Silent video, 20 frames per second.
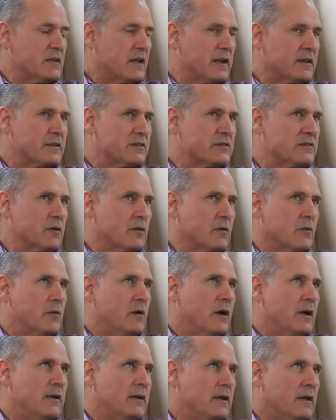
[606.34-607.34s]
like,
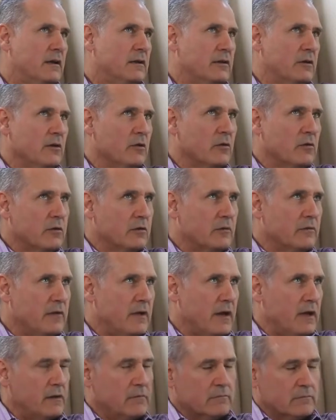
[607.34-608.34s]
so I know you've
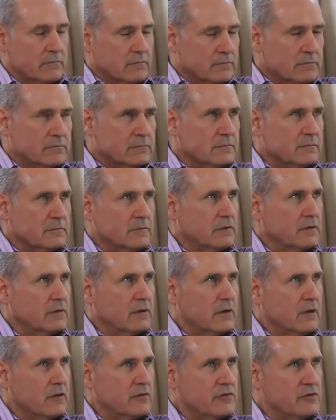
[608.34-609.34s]
had
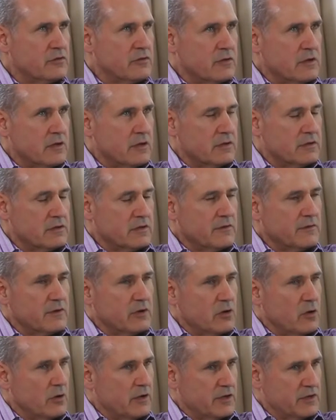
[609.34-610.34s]
a
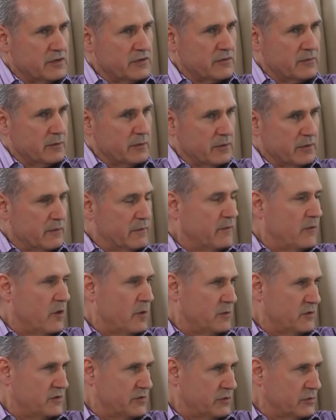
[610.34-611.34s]
difficult history with the
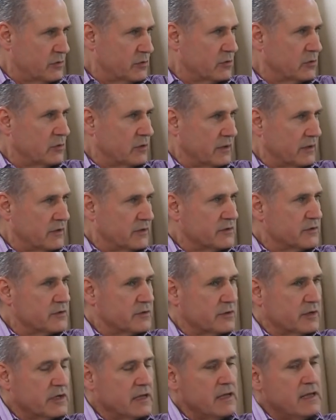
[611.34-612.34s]
pharmaceutical
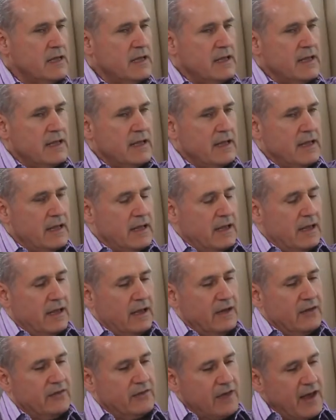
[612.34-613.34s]
industry.
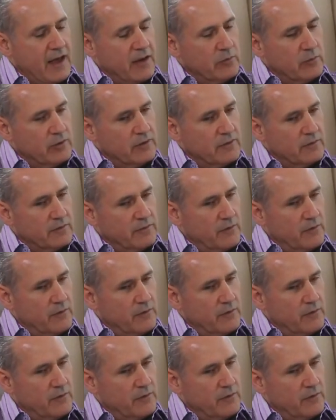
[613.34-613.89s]
Is that what the